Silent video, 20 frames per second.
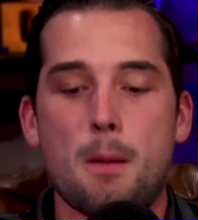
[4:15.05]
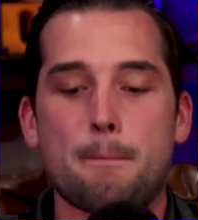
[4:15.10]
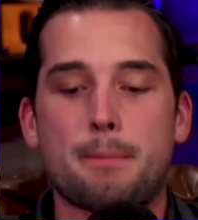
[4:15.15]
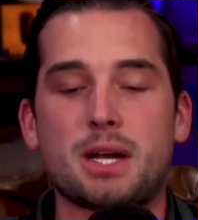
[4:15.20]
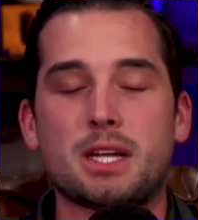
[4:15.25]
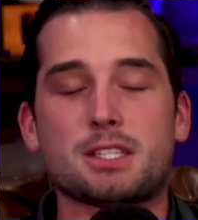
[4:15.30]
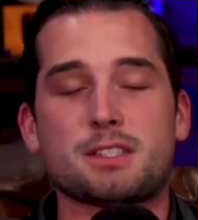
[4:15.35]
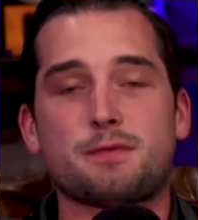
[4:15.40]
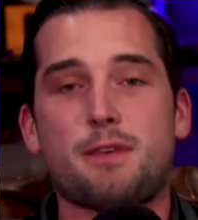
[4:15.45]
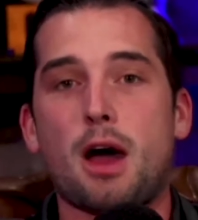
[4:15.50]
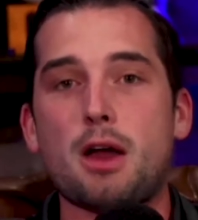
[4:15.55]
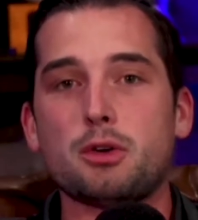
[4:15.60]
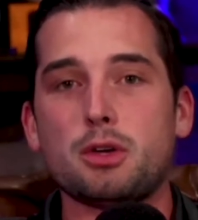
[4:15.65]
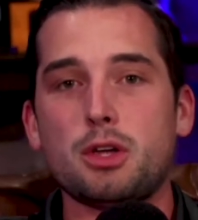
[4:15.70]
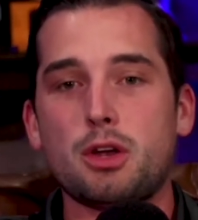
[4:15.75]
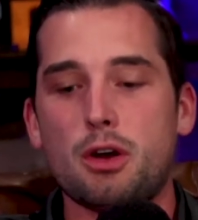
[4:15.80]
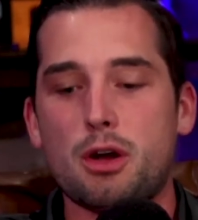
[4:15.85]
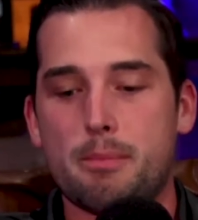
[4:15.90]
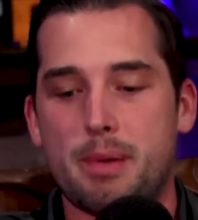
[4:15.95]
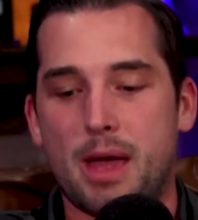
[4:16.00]
But his final
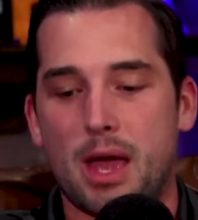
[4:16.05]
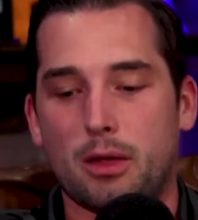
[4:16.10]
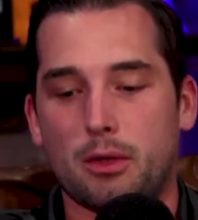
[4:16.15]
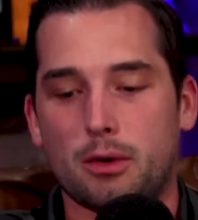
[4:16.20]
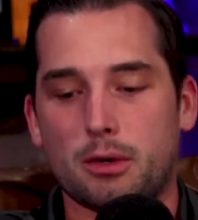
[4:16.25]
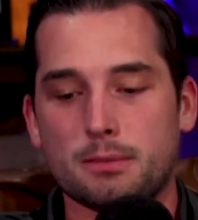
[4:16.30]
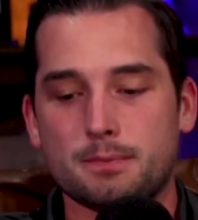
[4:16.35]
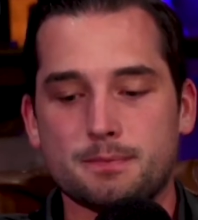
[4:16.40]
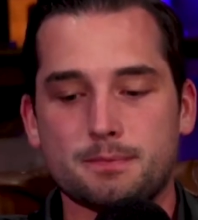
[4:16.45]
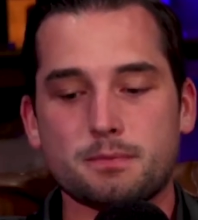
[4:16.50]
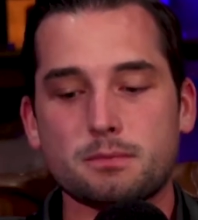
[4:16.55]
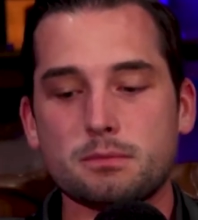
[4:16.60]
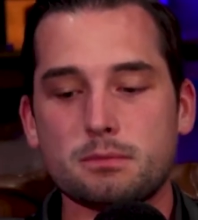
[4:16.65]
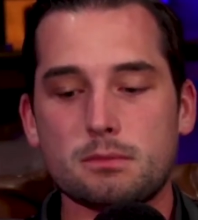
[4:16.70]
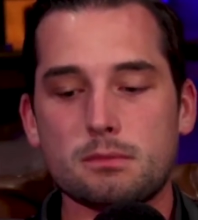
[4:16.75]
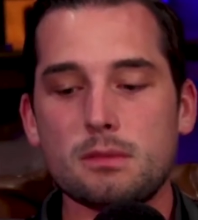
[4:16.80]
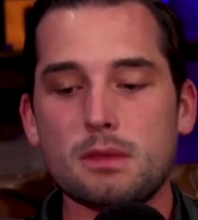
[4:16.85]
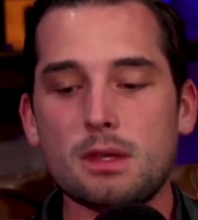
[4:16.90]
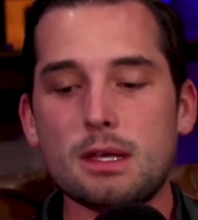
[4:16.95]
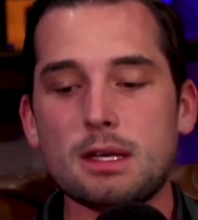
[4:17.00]
year at Baylor,
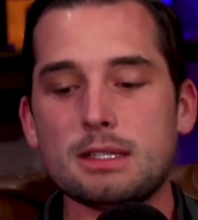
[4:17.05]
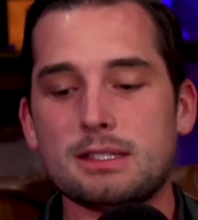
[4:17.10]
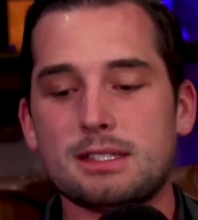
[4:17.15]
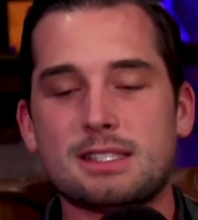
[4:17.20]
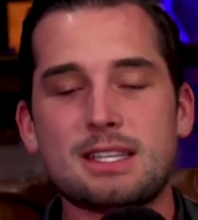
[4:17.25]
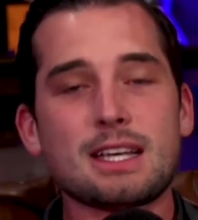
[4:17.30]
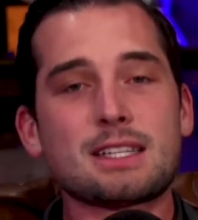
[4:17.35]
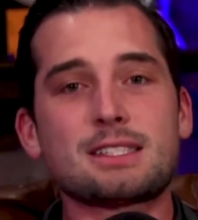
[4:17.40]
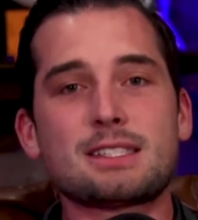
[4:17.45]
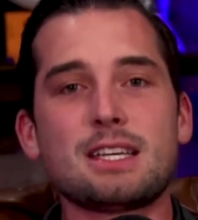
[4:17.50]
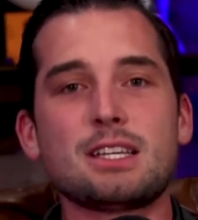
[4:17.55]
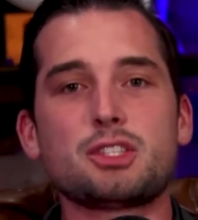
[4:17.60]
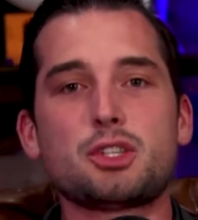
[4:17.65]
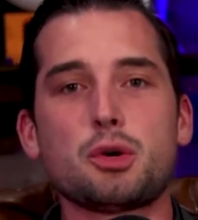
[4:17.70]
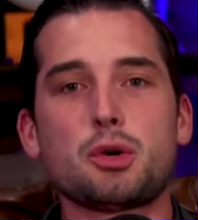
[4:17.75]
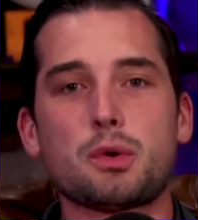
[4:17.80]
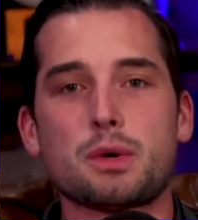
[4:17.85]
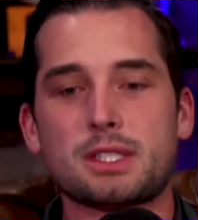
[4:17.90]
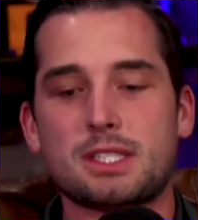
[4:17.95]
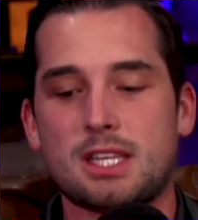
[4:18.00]

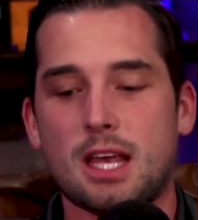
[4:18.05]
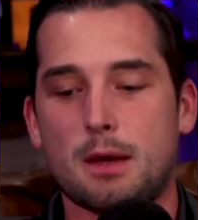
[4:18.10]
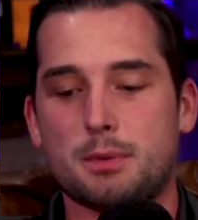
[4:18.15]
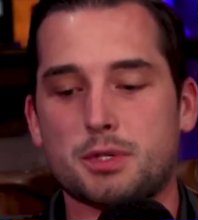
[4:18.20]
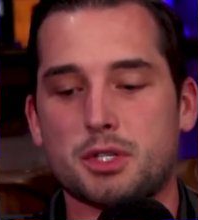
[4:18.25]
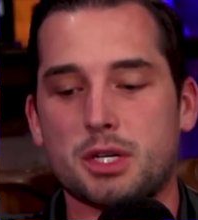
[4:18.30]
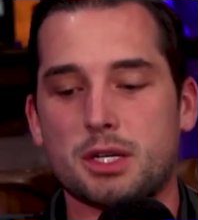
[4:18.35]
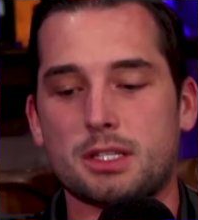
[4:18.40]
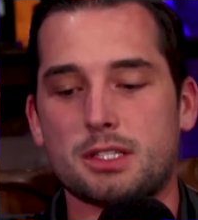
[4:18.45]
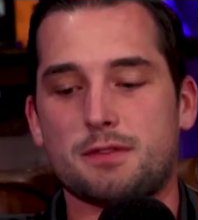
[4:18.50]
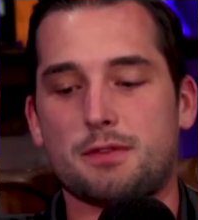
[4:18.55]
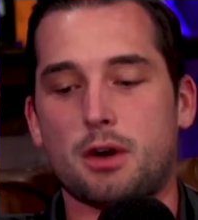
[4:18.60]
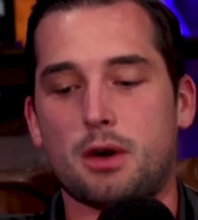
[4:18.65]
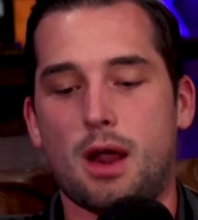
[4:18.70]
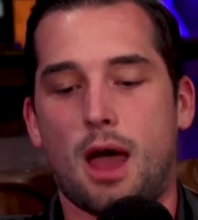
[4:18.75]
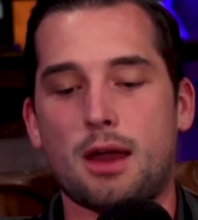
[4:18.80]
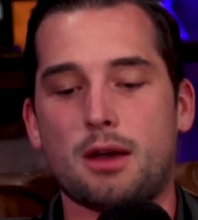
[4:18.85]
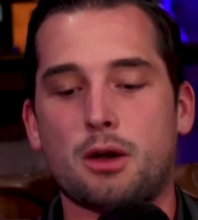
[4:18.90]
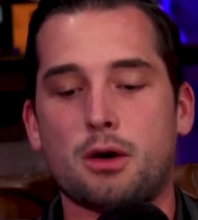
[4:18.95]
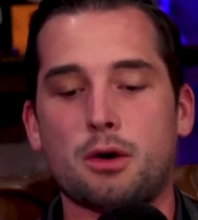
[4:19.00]
62 receptions for
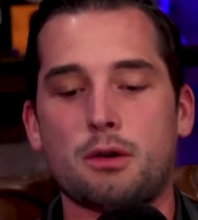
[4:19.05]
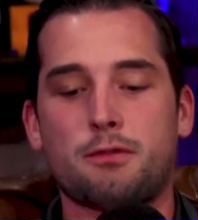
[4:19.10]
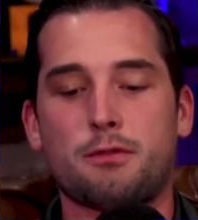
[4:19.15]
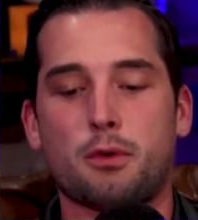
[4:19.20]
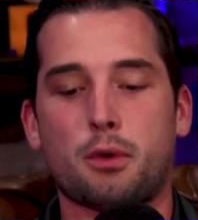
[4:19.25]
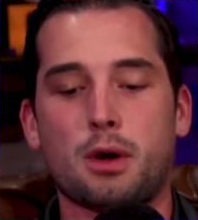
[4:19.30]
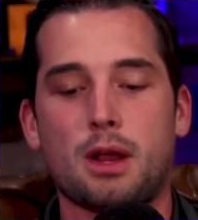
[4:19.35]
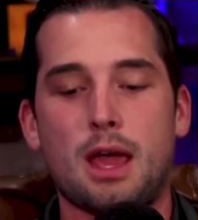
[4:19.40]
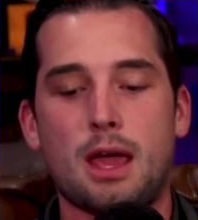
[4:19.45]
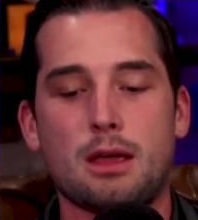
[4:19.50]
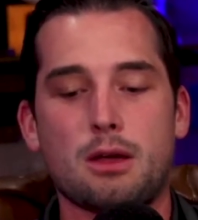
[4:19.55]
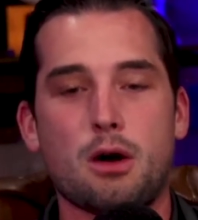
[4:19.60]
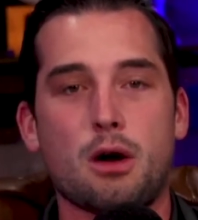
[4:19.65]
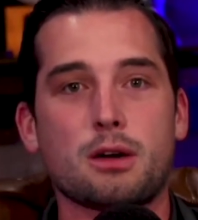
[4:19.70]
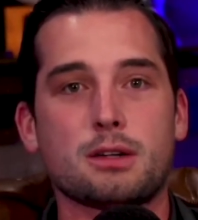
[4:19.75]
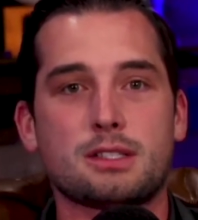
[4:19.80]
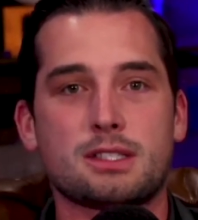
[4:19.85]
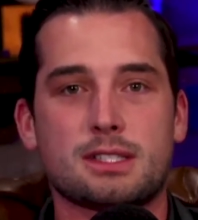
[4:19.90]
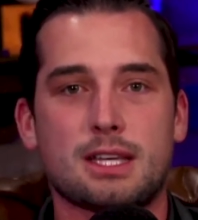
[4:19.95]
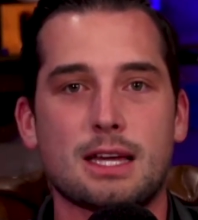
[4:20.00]
948
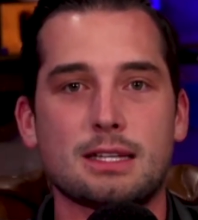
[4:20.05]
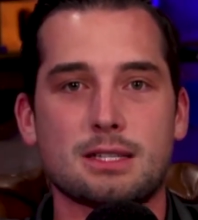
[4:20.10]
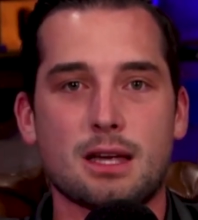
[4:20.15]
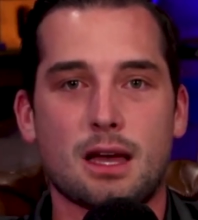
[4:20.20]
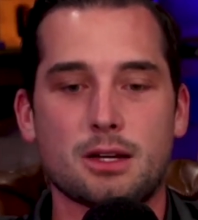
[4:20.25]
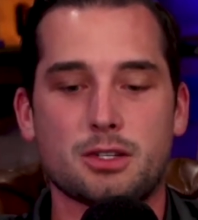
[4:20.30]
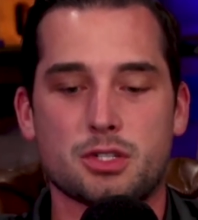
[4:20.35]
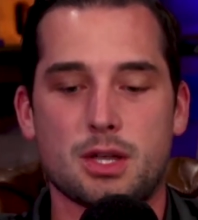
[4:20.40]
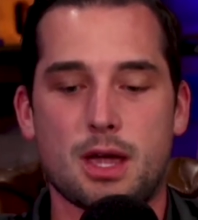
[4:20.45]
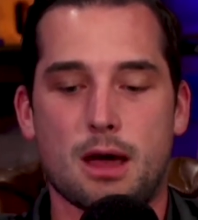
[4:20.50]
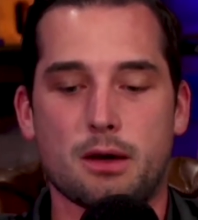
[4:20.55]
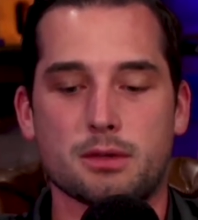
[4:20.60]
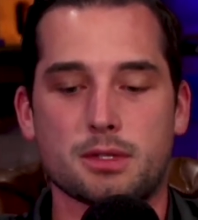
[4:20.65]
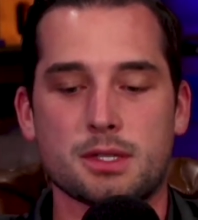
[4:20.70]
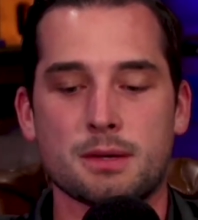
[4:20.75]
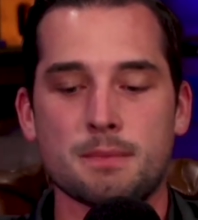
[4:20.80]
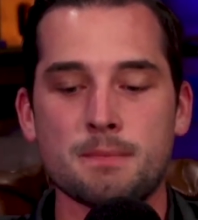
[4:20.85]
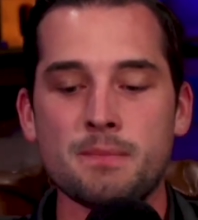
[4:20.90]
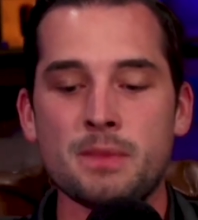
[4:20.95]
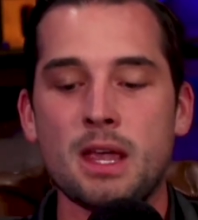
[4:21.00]
yards, 10
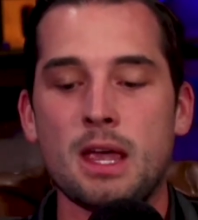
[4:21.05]
touchdowns.